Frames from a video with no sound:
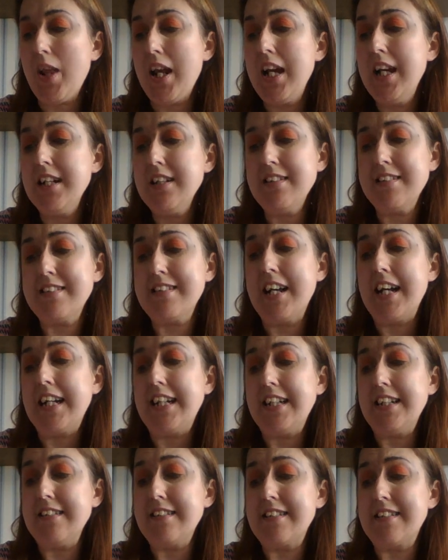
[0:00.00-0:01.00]
It
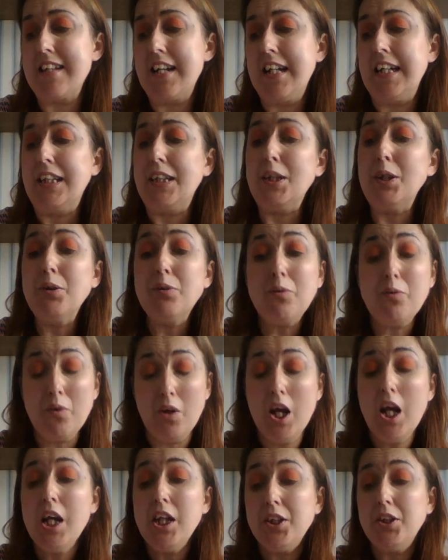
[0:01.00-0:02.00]
says
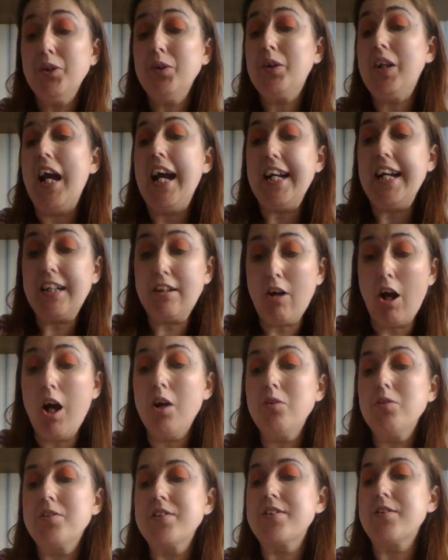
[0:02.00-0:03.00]
UK
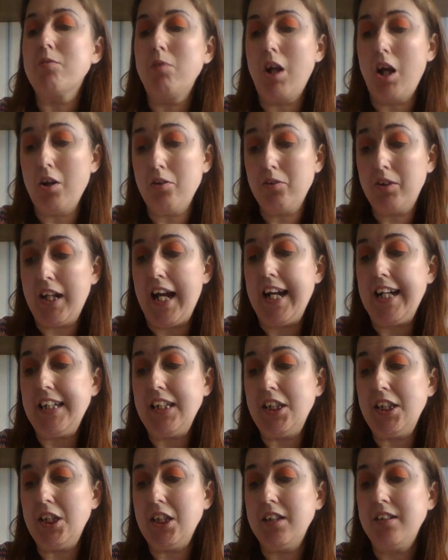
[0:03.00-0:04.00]
coastal
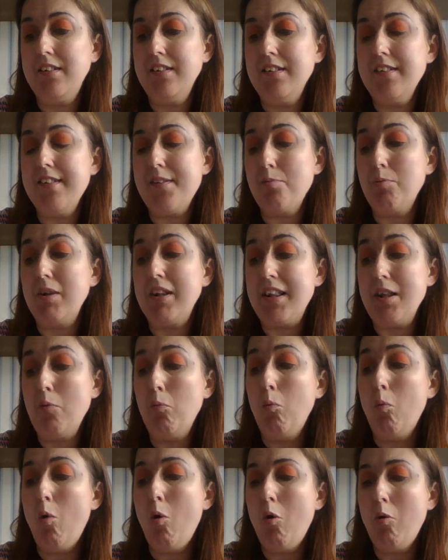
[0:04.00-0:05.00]
locations with the
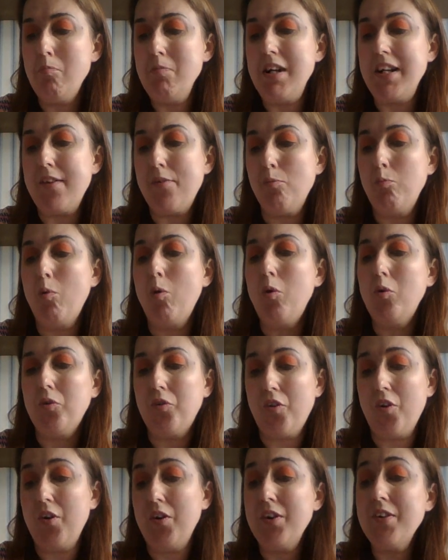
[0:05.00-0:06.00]
warmest
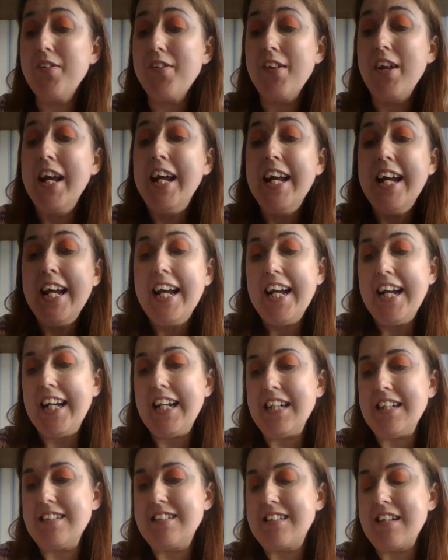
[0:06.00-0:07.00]
waters
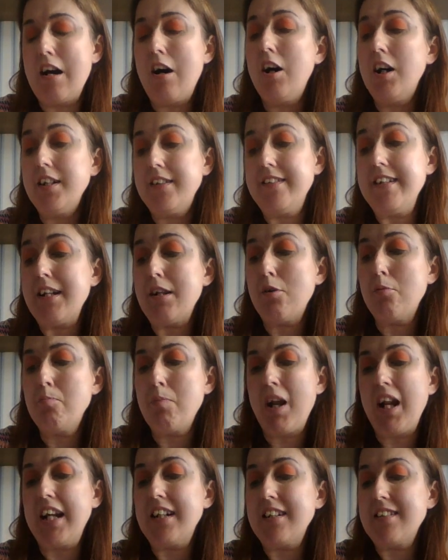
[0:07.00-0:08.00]
is ideal
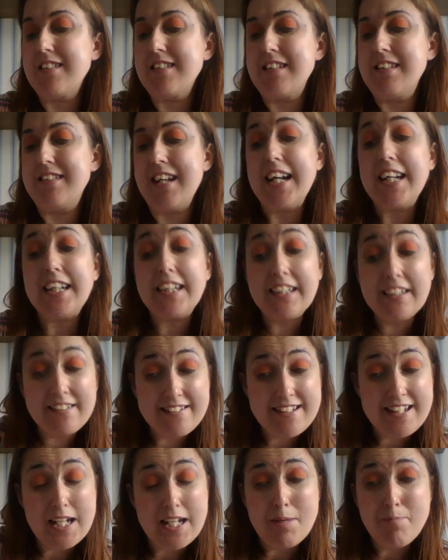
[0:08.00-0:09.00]
place to take a
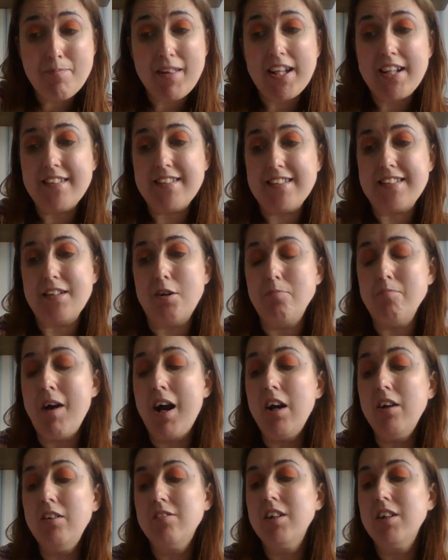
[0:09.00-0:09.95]
dip this summer.